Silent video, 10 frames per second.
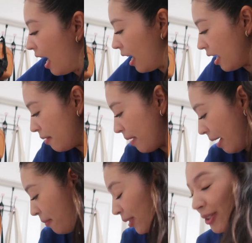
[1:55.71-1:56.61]
Um,
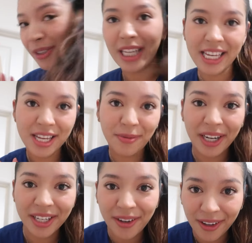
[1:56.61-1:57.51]
I'm also taking
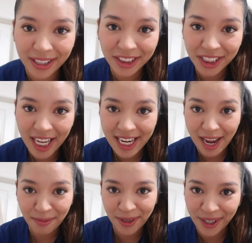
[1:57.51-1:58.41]
radiology
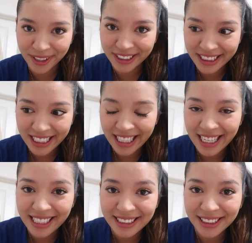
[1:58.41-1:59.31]
and embryology
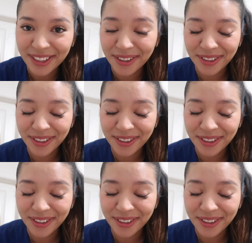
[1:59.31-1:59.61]
class.